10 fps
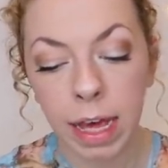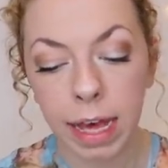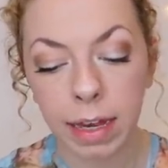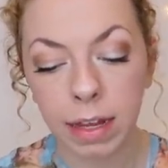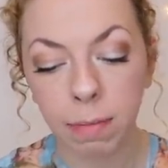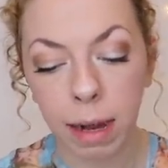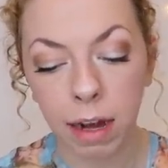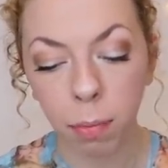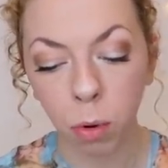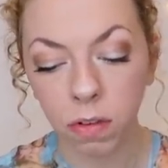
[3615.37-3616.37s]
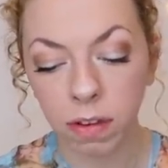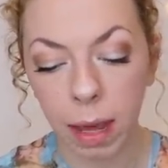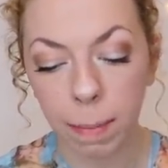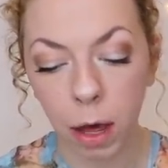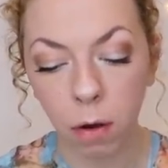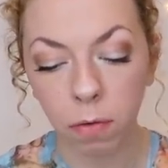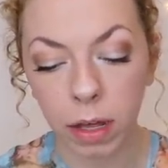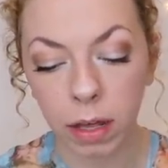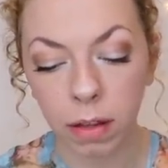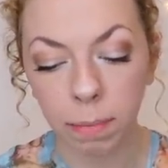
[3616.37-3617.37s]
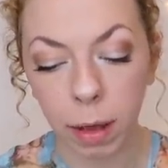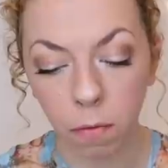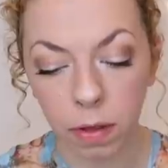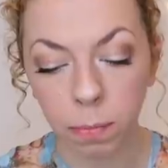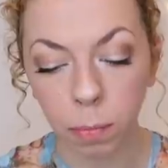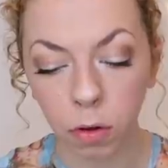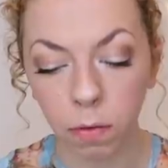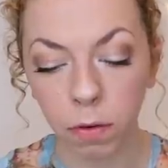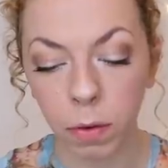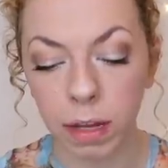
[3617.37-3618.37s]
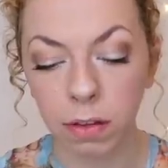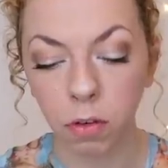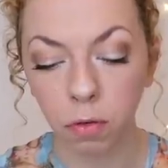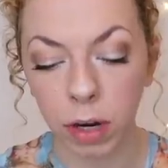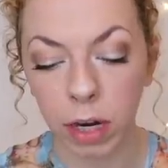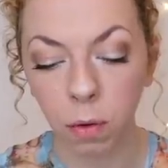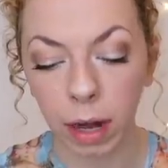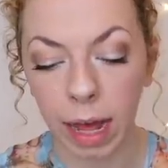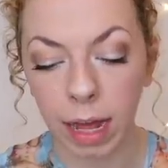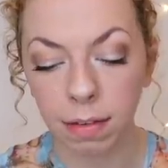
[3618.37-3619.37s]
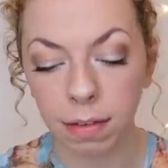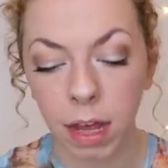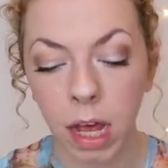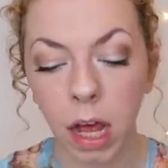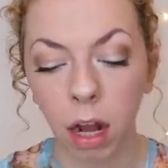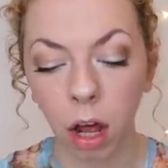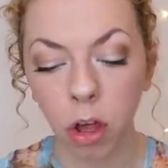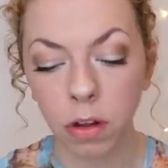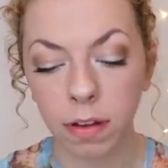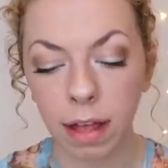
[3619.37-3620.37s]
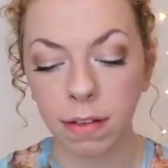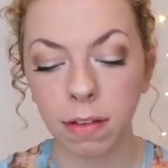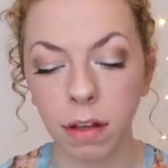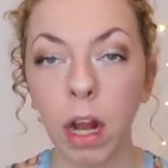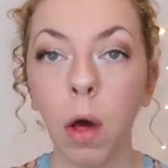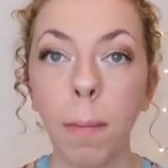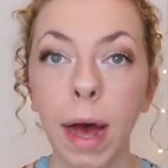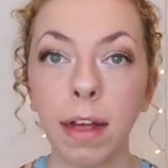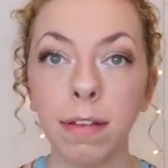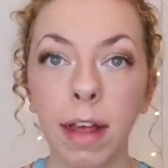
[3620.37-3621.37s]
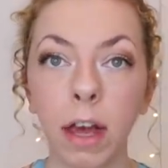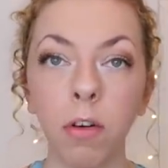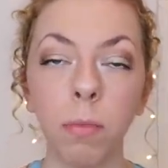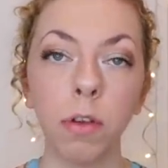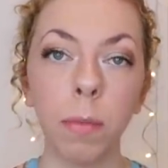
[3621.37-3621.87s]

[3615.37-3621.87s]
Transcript: kidneys, bladder, prostate, pelvis, pelvis, body fluids, adrenal glands, large intestines, and lower back and sacrum.